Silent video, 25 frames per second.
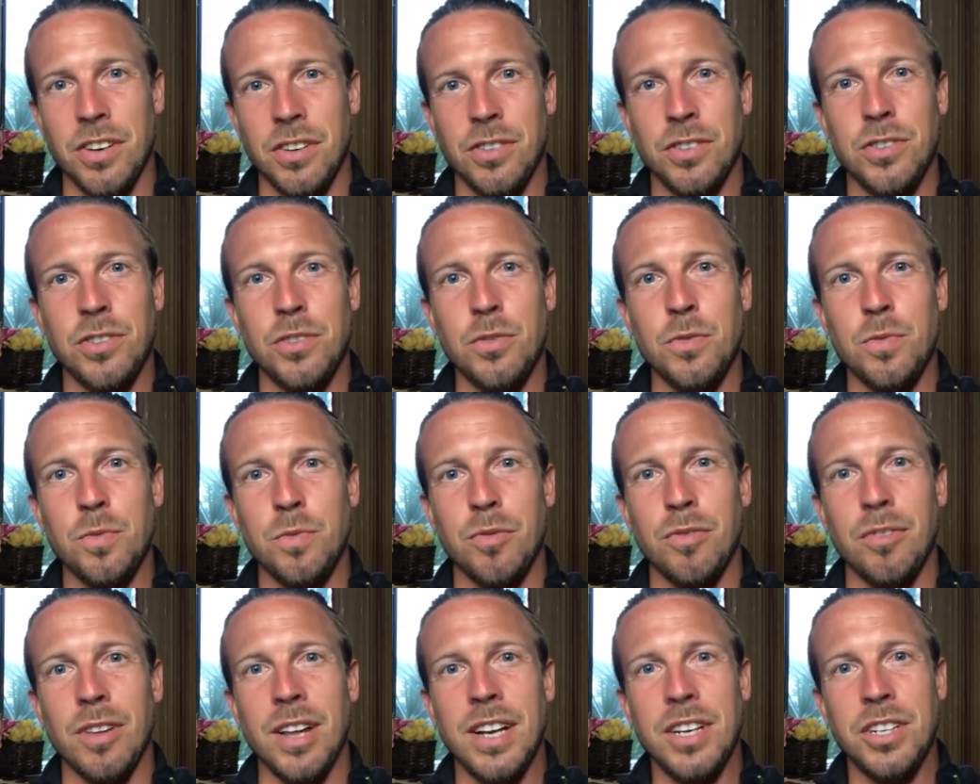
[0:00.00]

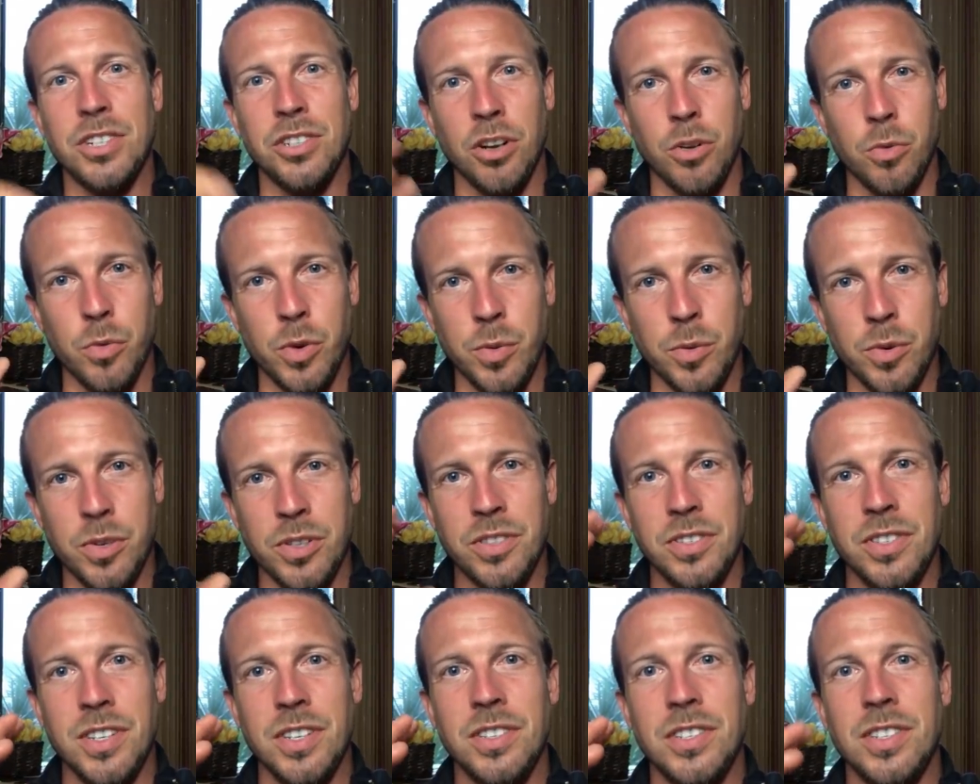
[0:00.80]
consume flesh? Are we
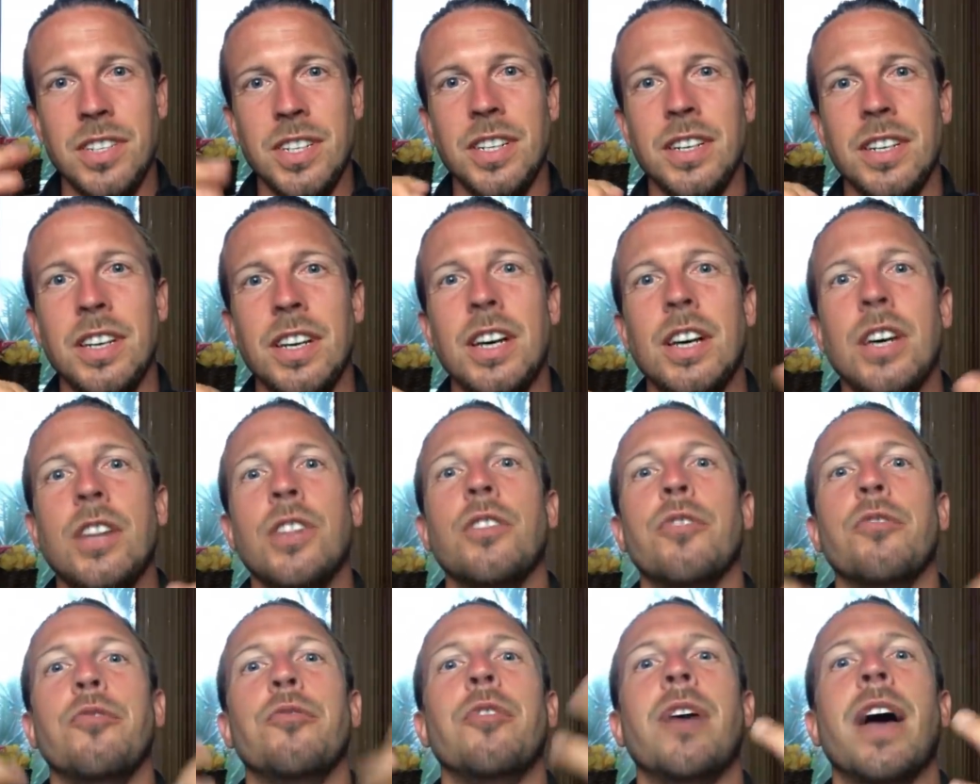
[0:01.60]
resisting
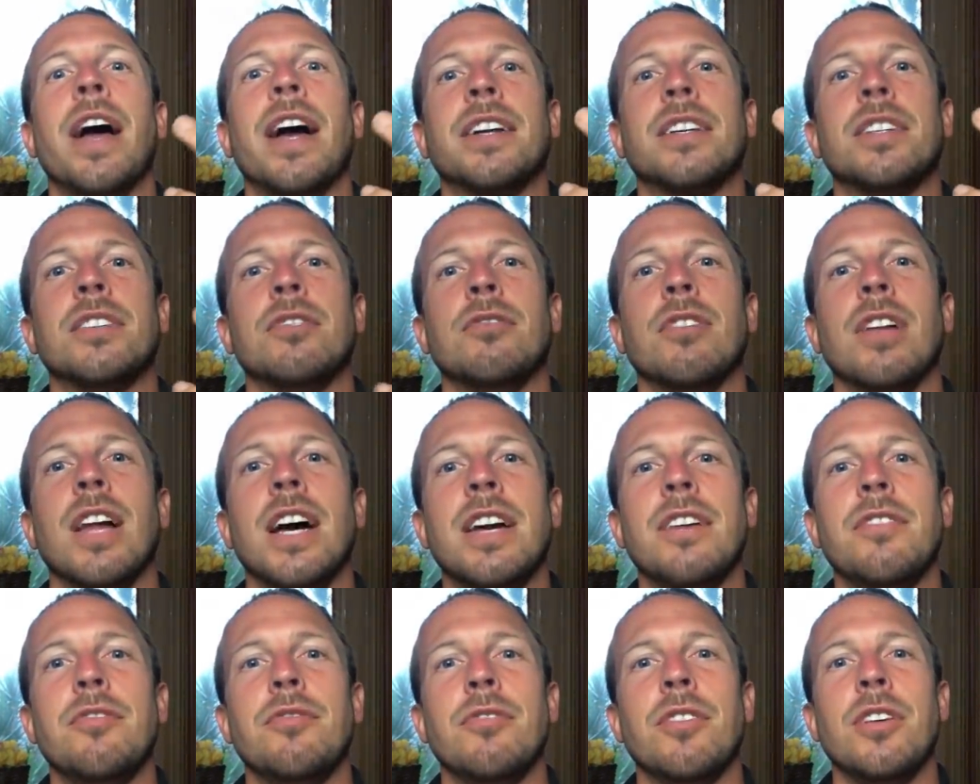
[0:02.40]
the fact of
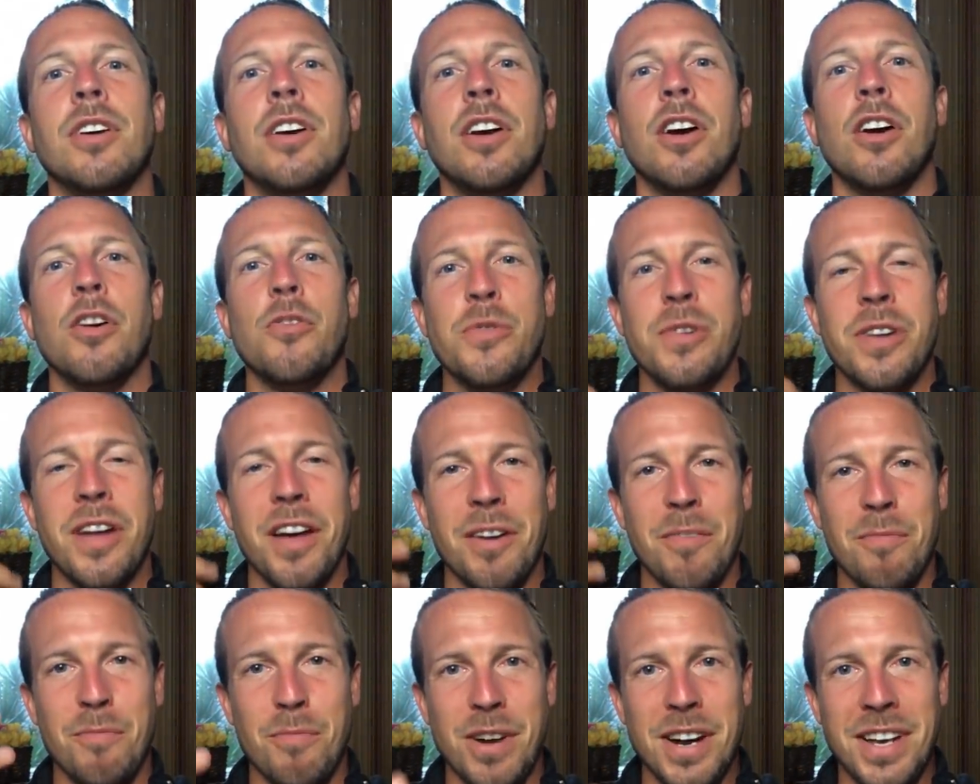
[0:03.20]
life? Are we
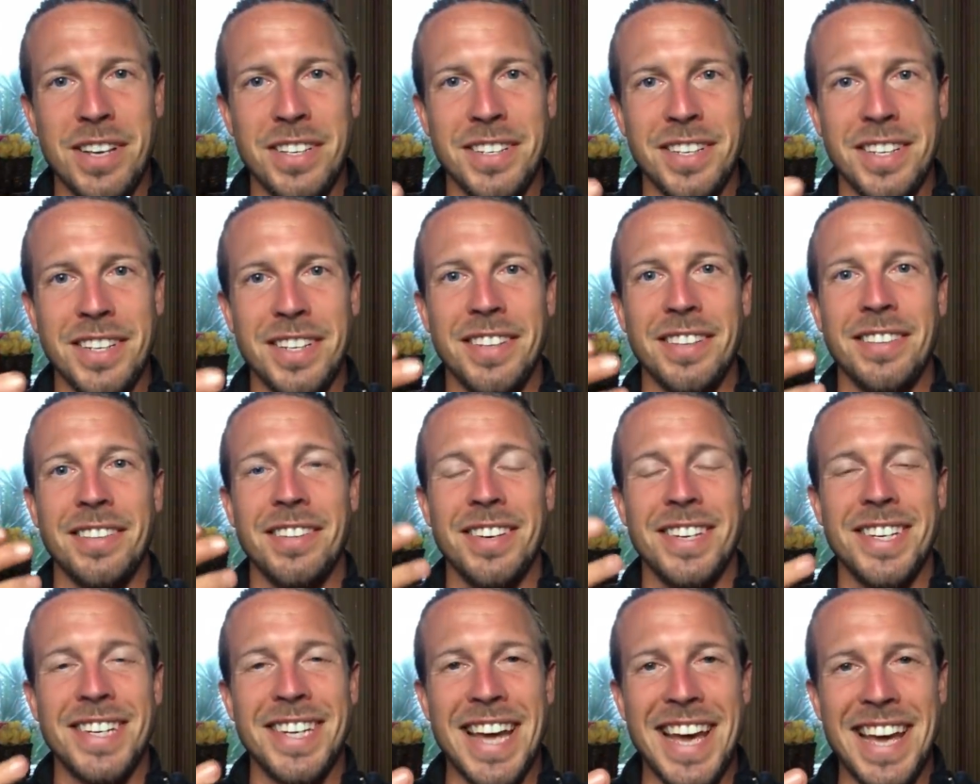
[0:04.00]
not embracing
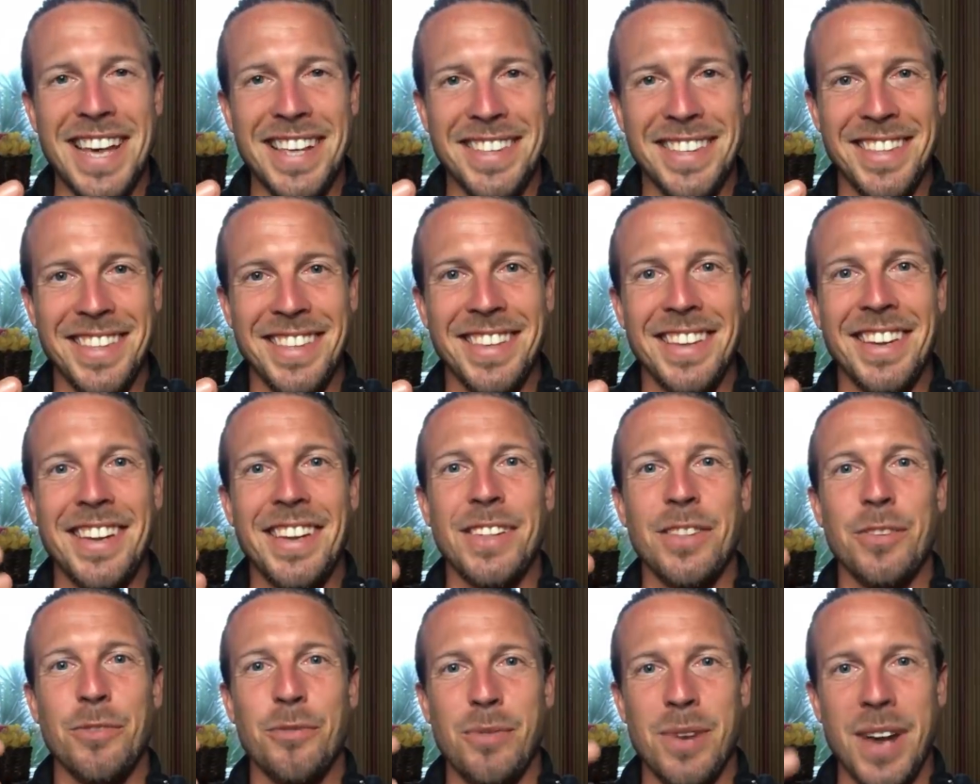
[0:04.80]
the
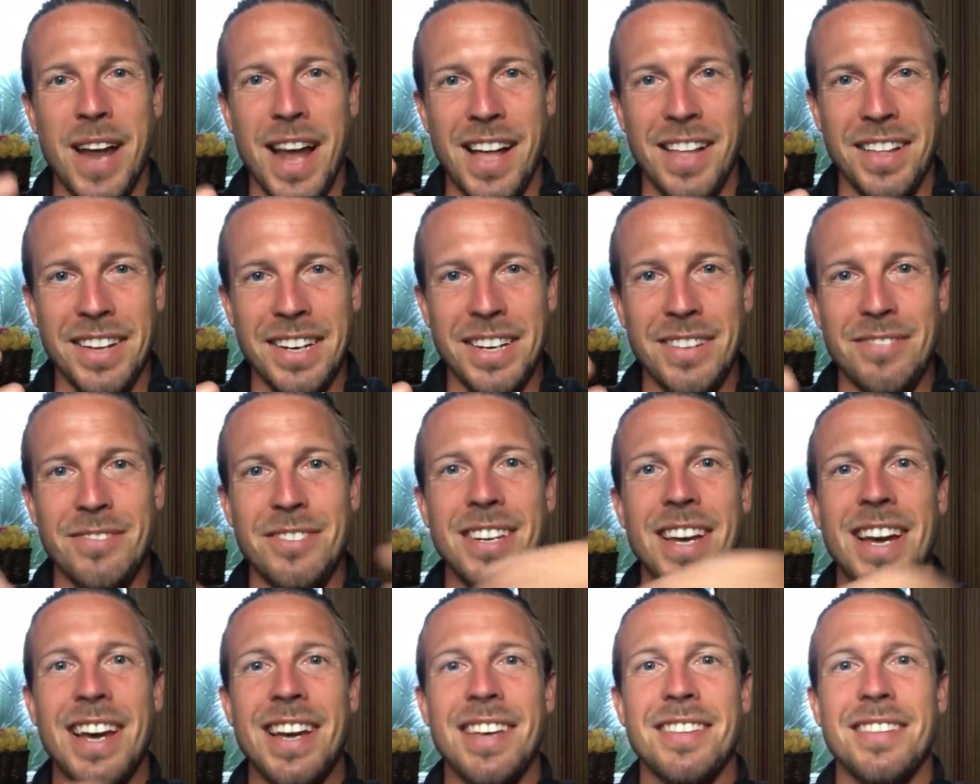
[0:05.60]
death, the reality
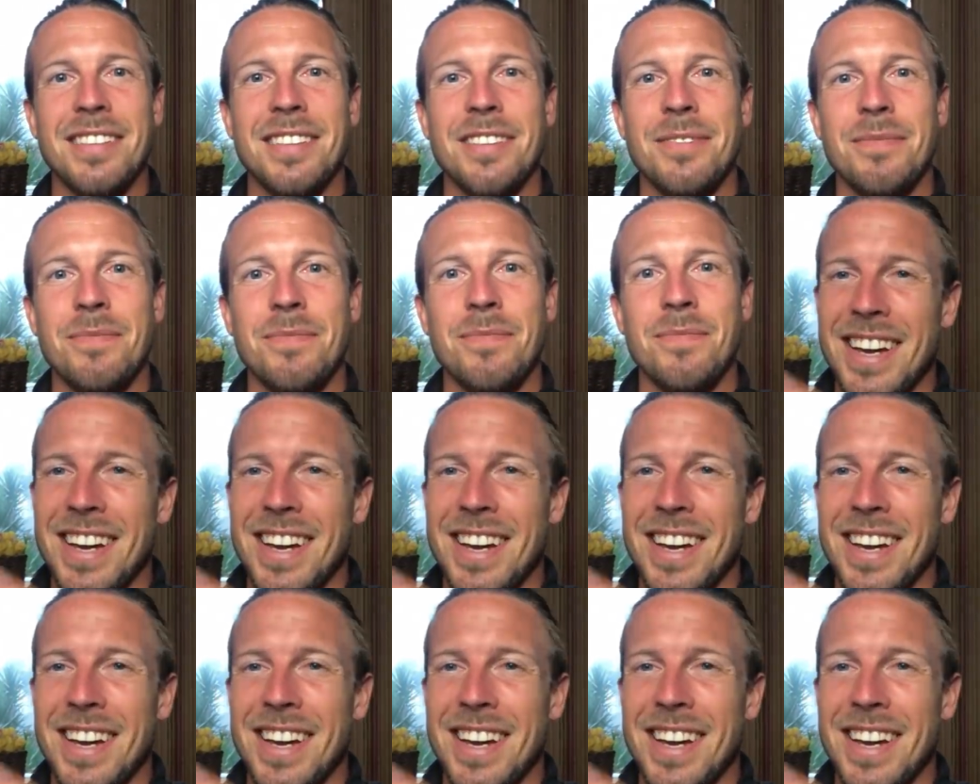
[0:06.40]
of death?